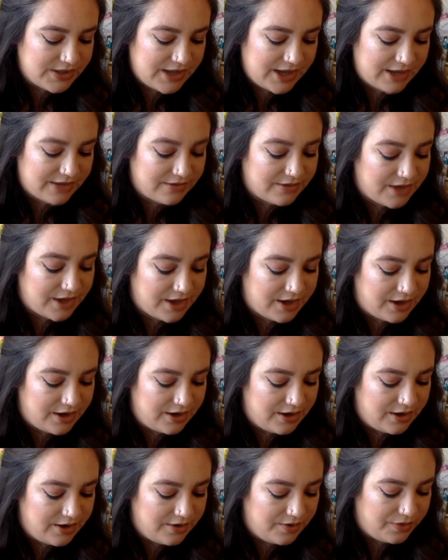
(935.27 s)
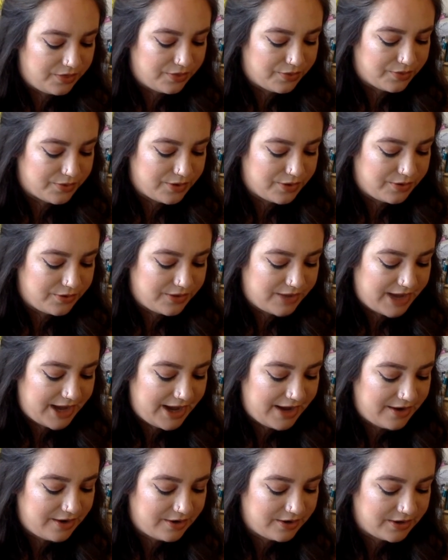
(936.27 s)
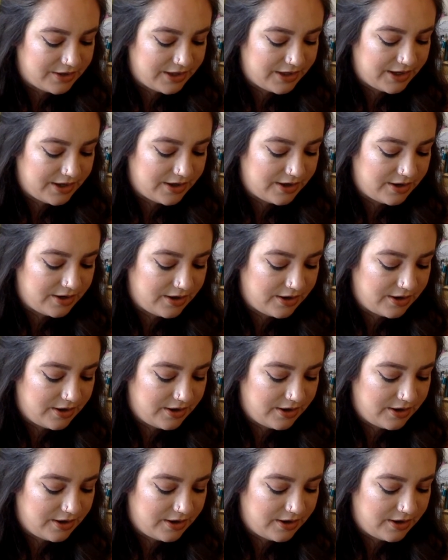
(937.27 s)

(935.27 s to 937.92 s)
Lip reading: and like throw that on there.